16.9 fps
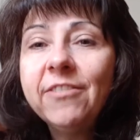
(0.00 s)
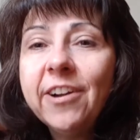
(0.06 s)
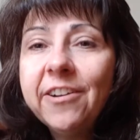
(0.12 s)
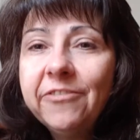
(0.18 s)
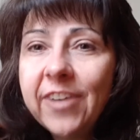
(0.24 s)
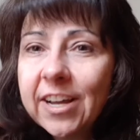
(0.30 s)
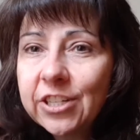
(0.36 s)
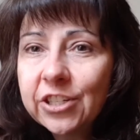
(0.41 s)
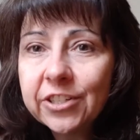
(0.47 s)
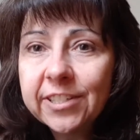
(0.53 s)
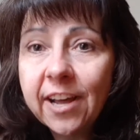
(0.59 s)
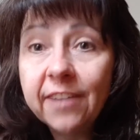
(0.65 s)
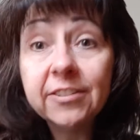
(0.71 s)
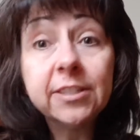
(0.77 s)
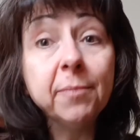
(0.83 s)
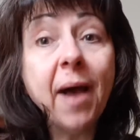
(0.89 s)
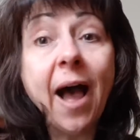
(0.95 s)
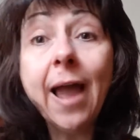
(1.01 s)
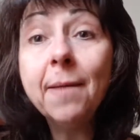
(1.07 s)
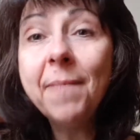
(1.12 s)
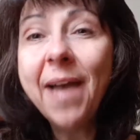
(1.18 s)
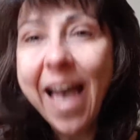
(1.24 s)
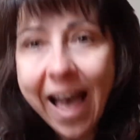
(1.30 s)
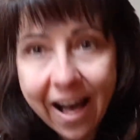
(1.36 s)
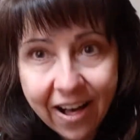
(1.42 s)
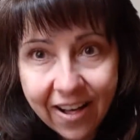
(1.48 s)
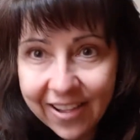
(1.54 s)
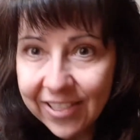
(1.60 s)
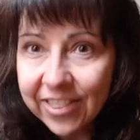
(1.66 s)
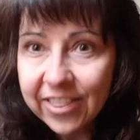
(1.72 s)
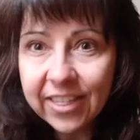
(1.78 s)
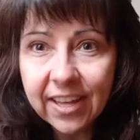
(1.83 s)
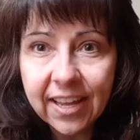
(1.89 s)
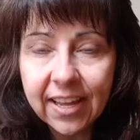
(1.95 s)
affects your self-esteem, I am
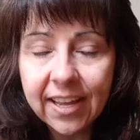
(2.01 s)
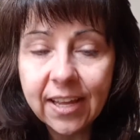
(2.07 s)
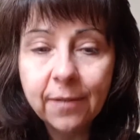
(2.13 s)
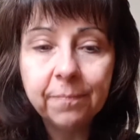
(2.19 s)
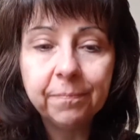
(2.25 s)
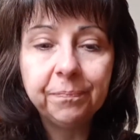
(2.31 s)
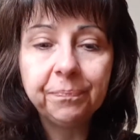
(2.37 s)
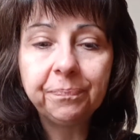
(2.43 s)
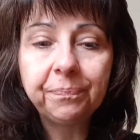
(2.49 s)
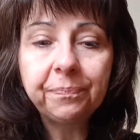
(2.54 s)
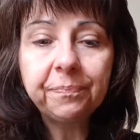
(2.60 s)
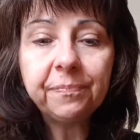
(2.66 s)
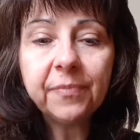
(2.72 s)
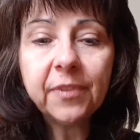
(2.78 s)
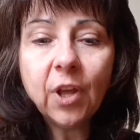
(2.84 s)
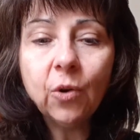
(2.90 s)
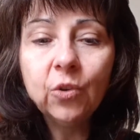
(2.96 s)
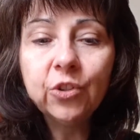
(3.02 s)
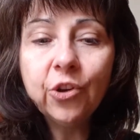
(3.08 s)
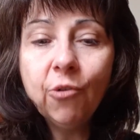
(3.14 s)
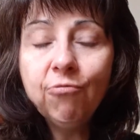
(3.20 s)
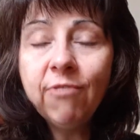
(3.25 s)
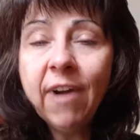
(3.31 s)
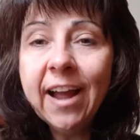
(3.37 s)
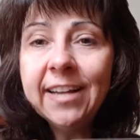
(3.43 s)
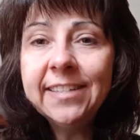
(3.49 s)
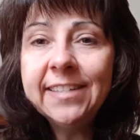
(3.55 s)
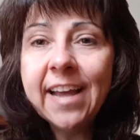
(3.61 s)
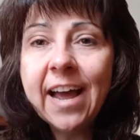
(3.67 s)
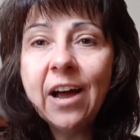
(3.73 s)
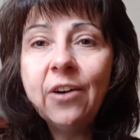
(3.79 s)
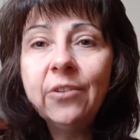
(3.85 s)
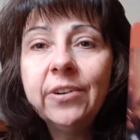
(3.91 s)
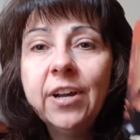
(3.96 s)
healthy. So write
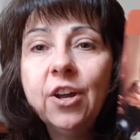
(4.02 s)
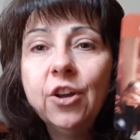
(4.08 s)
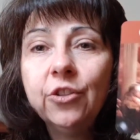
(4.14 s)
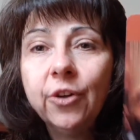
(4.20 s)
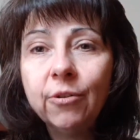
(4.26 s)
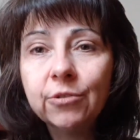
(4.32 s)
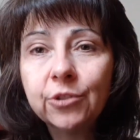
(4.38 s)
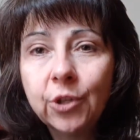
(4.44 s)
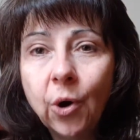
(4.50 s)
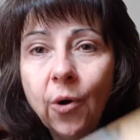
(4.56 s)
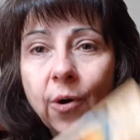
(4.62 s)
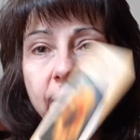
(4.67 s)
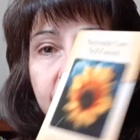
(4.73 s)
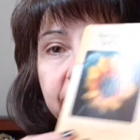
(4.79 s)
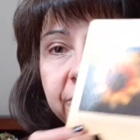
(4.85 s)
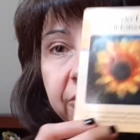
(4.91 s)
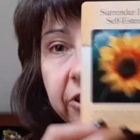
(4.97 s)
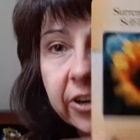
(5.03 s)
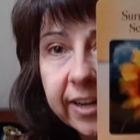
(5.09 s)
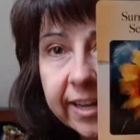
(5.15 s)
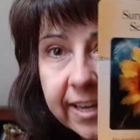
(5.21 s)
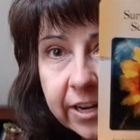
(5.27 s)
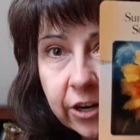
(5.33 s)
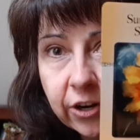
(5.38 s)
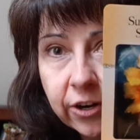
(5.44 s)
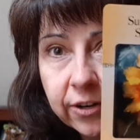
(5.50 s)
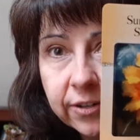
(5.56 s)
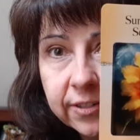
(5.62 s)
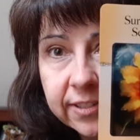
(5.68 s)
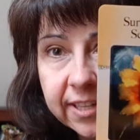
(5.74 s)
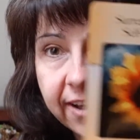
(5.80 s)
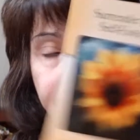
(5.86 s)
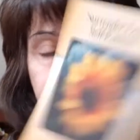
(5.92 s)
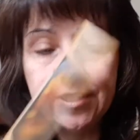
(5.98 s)
down those goals for your inner
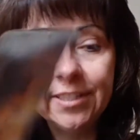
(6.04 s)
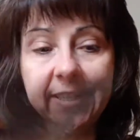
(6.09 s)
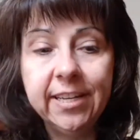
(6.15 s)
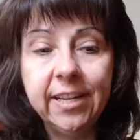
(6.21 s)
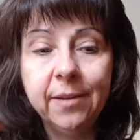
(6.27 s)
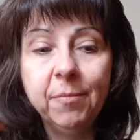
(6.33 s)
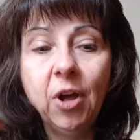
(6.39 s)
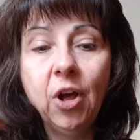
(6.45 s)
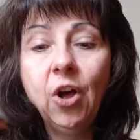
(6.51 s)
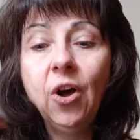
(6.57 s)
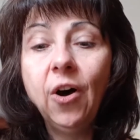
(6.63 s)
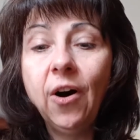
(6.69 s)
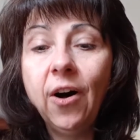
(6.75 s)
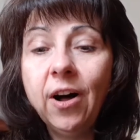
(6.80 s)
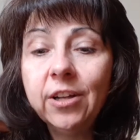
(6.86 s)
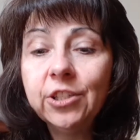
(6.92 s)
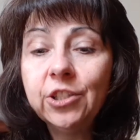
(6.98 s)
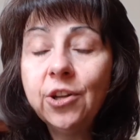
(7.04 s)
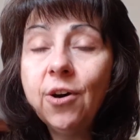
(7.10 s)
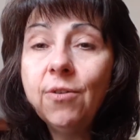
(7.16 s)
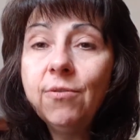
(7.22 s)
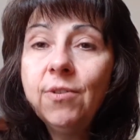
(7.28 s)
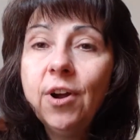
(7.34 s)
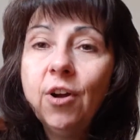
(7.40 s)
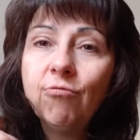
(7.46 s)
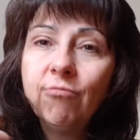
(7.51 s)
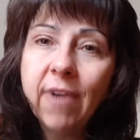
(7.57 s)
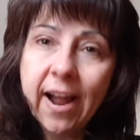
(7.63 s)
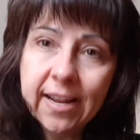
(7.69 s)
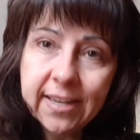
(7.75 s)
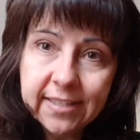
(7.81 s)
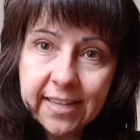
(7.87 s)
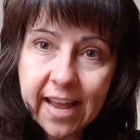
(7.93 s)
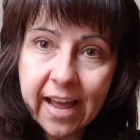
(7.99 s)
self-esteem. Also,
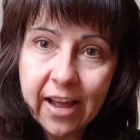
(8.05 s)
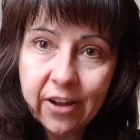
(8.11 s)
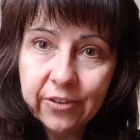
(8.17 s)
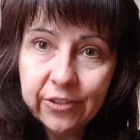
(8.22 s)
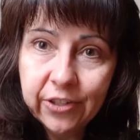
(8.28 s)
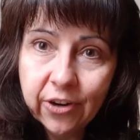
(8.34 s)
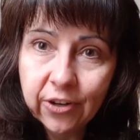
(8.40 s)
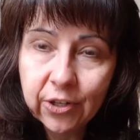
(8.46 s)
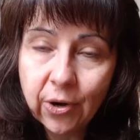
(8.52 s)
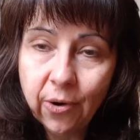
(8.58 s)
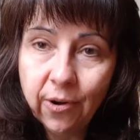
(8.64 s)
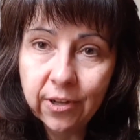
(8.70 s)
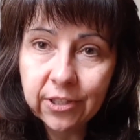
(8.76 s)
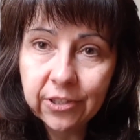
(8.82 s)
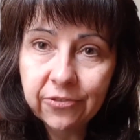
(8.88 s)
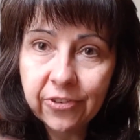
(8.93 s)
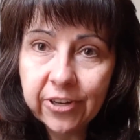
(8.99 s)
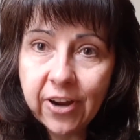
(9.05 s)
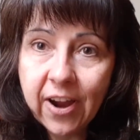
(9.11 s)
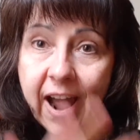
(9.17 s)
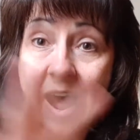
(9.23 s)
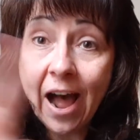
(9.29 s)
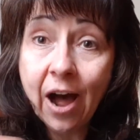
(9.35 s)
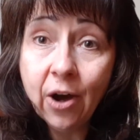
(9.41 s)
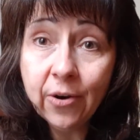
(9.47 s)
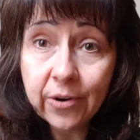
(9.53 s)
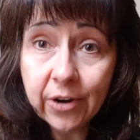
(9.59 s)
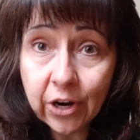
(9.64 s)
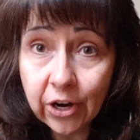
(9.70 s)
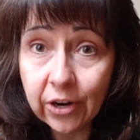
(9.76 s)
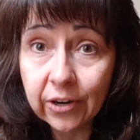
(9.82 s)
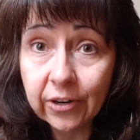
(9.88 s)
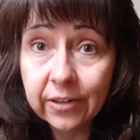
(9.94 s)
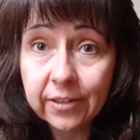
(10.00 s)
write down your goals for your
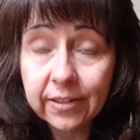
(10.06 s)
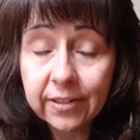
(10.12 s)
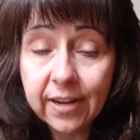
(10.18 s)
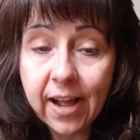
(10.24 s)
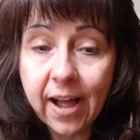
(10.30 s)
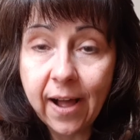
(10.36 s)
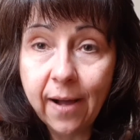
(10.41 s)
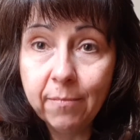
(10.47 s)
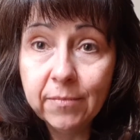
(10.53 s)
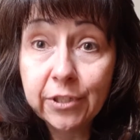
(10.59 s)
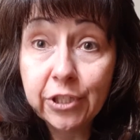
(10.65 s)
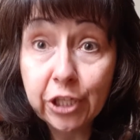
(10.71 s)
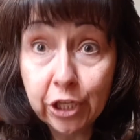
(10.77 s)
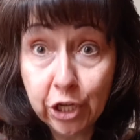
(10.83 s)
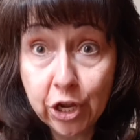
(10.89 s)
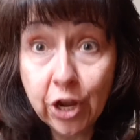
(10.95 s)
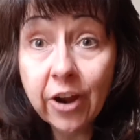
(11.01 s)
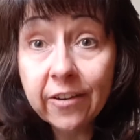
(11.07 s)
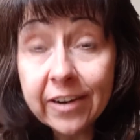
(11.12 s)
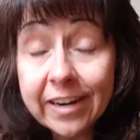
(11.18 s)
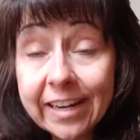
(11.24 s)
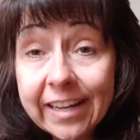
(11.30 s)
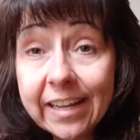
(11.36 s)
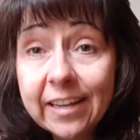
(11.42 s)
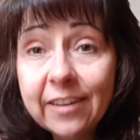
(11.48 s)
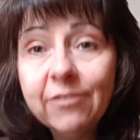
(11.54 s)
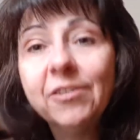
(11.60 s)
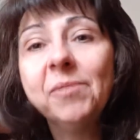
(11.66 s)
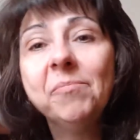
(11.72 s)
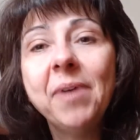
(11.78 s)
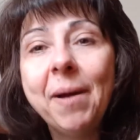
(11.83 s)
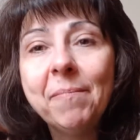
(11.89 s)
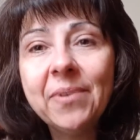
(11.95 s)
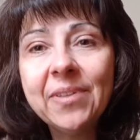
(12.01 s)
outer security.
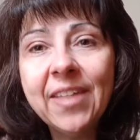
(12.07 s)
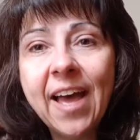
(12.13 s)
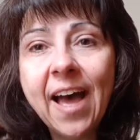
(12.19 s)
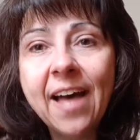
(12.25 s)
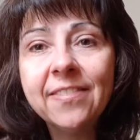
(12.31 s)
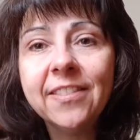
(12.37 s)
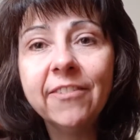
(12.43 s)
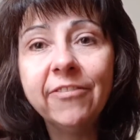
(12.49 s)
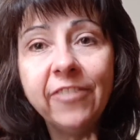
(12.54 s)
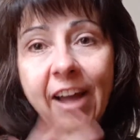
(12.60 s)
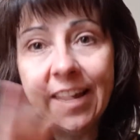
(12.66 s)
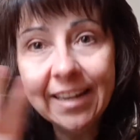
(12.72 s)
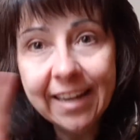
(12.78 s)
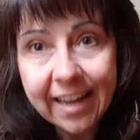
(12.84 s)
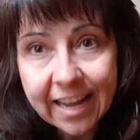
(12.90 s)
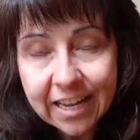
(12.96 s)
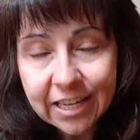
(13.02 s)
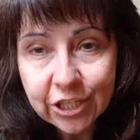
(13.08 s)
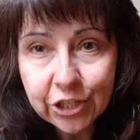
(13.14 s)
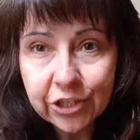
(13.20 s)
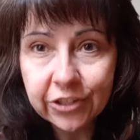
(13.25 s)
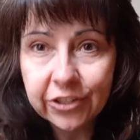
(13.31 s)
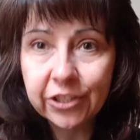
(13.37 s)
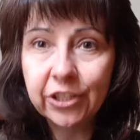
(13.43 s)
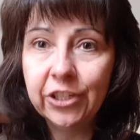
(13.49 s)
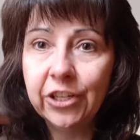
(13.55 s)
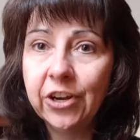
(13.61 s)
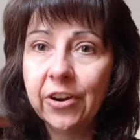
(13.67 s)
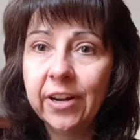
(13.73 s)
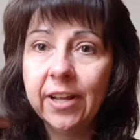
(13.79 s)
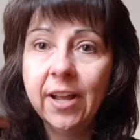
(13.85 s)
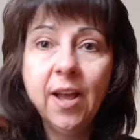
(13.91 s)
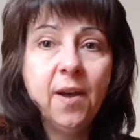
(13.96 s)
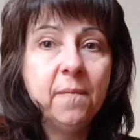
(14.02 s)
Remember that, the financial
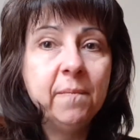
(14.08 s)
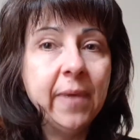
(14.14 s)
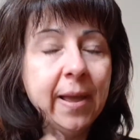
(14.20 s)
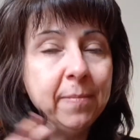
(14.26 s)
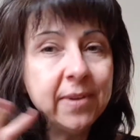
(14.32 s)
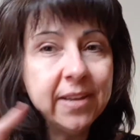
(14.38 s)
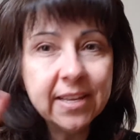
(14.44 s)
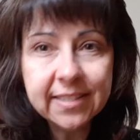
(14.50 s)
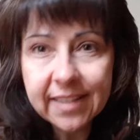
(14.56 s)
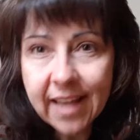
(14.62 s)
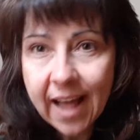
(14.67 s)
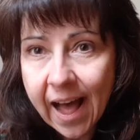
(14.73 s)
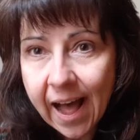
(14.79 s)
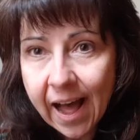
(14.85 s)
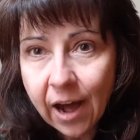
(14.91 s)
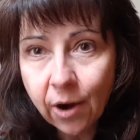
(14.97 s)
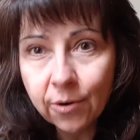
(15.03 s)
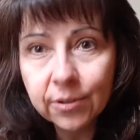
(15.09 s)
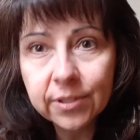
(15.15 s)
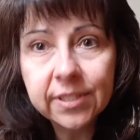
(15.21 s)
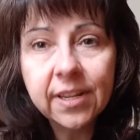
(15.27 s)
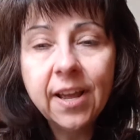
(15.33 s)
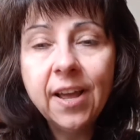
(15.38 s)
security. Maybe it's a house,